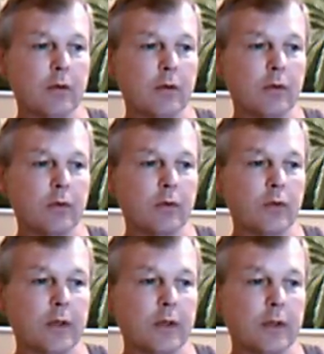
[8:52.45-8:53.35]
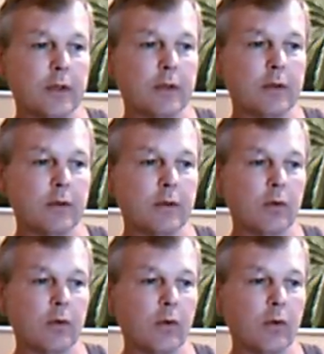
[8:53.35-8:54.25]
drink, and
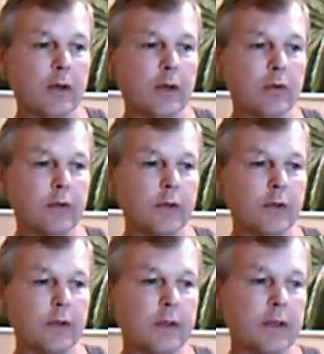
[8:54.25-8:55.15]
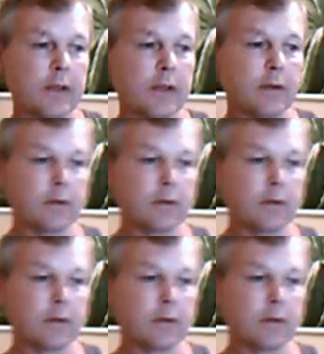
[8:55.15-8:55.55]
where I can drink it at, and